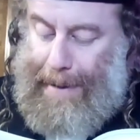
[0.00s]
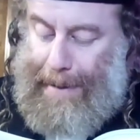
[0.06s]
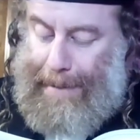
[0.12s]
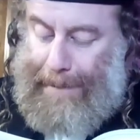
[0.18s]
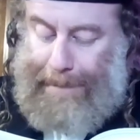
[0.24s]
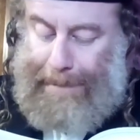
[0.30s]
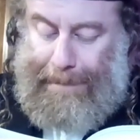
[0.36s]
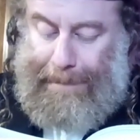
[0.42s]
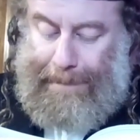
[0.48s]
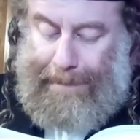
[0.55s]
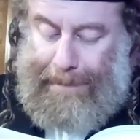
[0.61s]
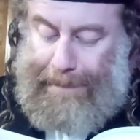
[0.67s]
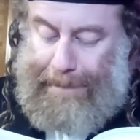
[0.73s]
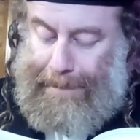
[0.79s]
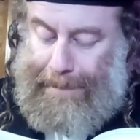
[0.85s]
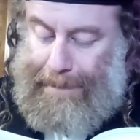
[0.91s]
Um,
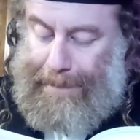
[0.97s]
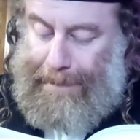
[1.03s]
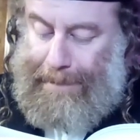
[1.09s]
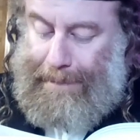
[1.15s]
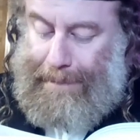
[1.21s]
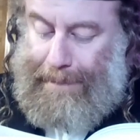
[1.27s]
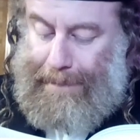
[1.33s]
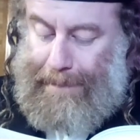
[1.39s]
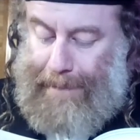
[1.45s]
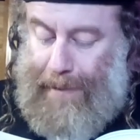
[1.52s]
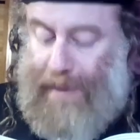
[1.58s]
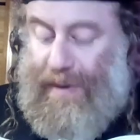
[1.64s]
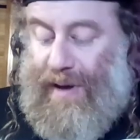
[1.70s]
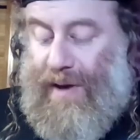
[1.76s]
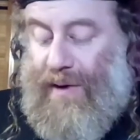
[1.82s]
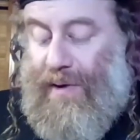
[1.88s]

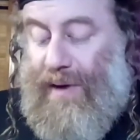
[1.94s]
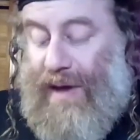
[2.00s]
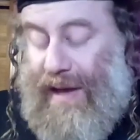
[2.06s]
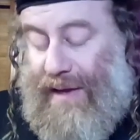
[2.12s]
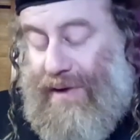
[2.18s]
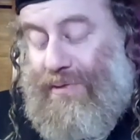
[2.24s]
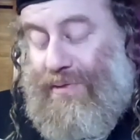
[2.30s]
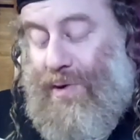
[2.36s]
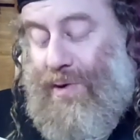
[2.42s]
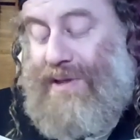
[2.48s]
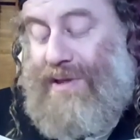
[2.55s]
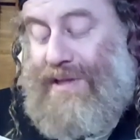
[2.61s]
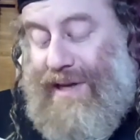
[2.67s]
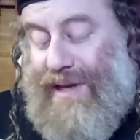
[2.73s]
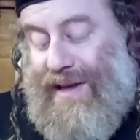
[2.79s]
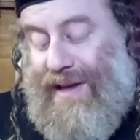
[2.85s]
okay. Oh, and of
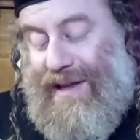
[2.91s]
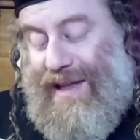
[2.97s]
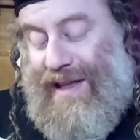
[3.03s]
course,